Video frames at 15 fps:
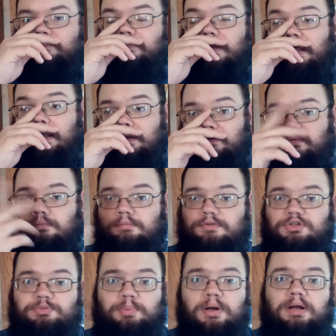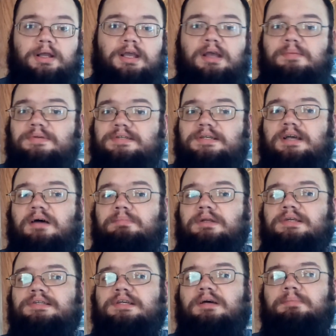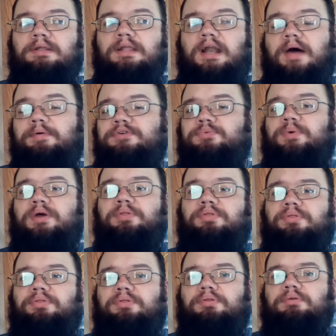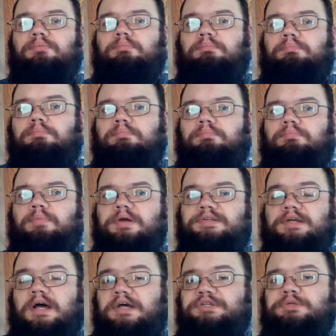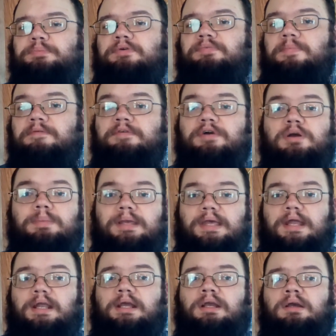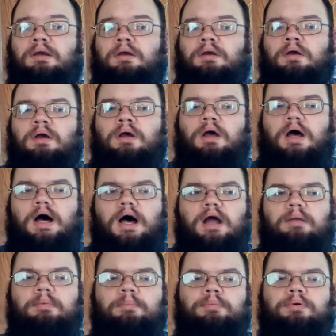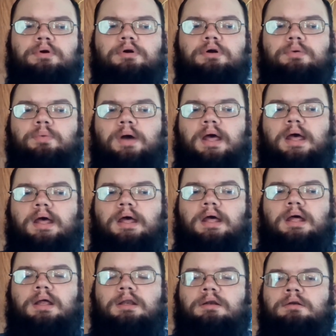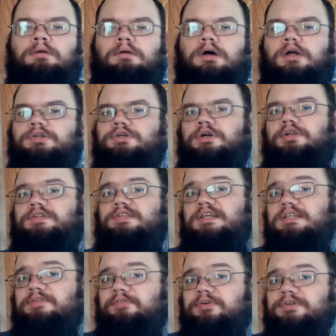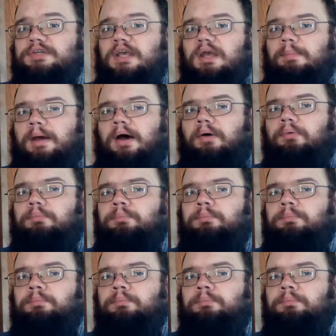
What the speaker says: And Spartan Games as a company that I was with as a customer from the very beginning. I remember when Uncharted Seas first came out,